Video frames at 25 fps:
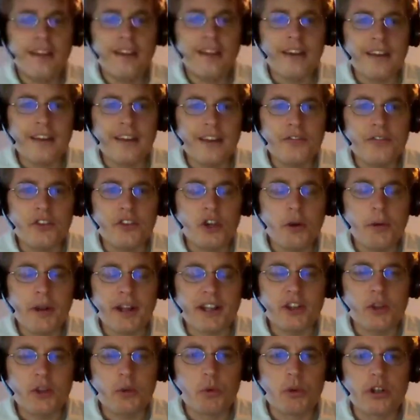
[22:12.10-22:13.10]
if you go back
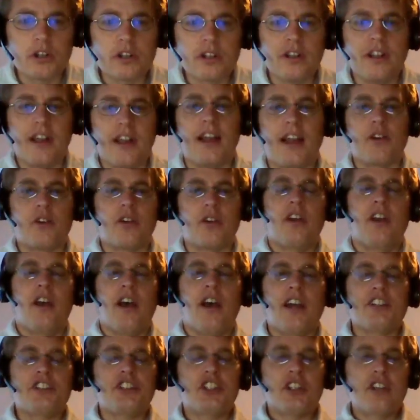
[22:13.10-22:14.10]
to the word cloud,
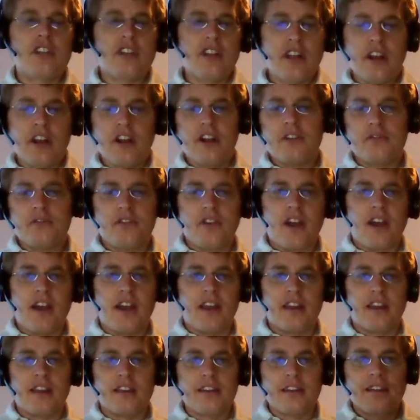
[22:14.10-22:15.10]
I should
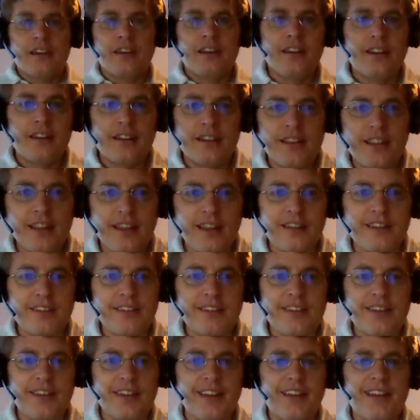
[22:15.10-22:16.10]
clarify
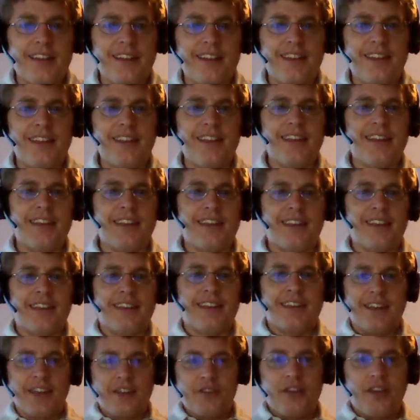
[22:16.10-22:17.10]
that
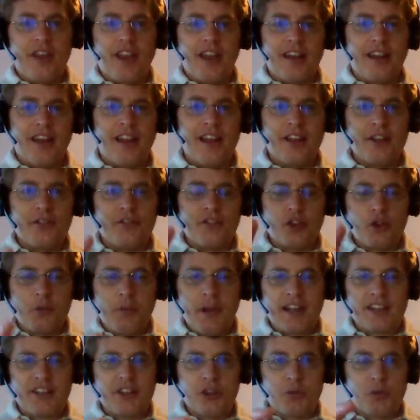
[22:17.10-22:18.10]
Angel, if you go
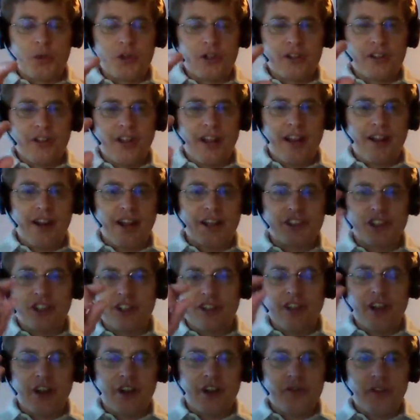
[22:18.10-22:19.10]
back to the word cloud, I should
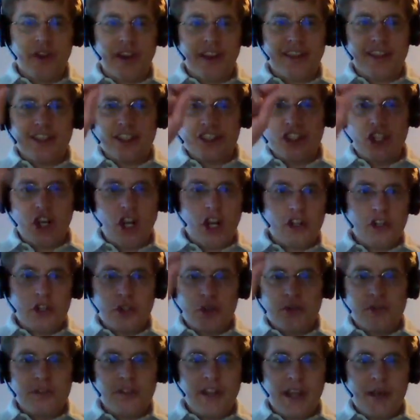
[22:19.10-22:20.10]
clarify the John
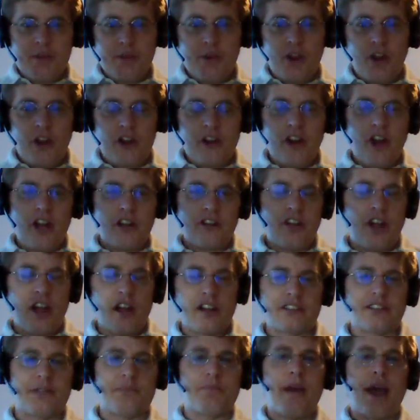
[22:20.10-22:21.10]
Newton label are not
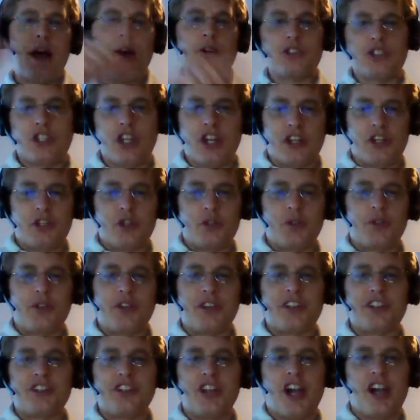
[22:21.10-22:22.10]
talks about John Newton.
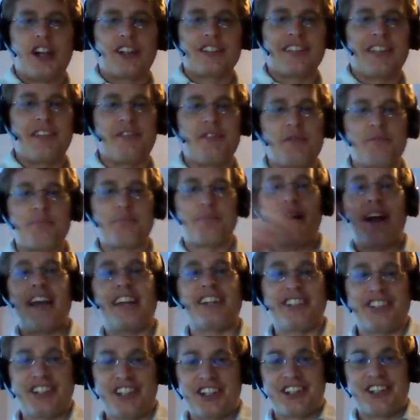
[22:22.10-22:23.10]
They're talks given by
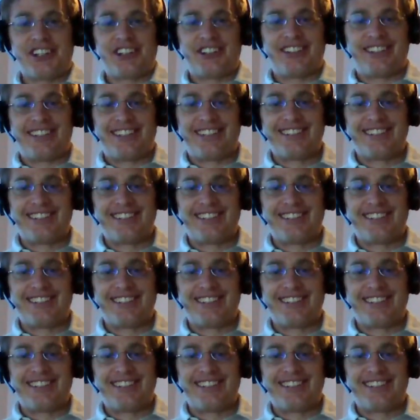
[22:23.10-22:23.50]
John Newton.